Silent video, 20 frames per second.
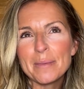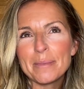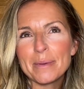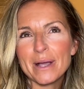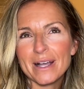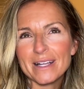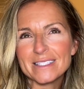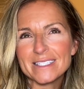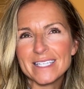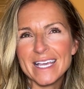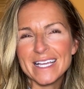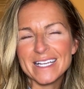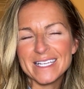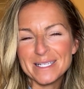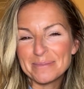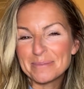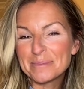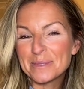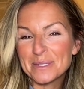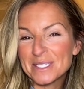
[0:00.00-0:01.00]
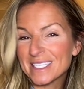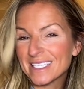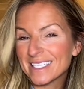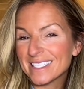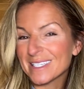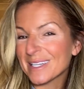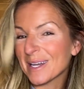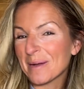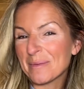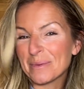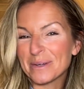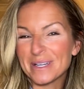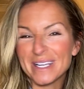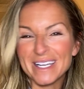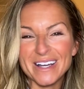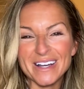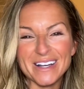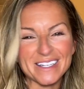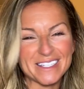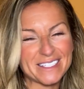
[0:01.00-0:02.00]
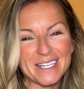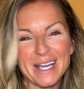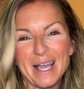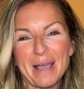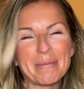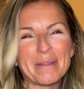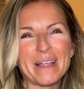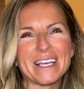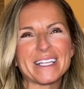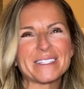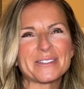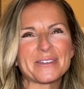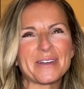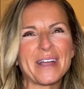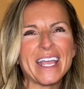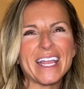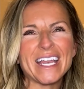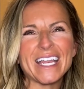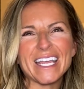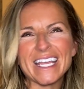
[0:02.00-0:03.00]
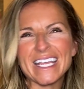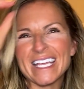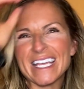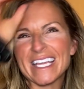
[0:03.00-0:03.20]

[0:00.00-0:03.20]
But God's kingdom doesn't operate on timelines, right?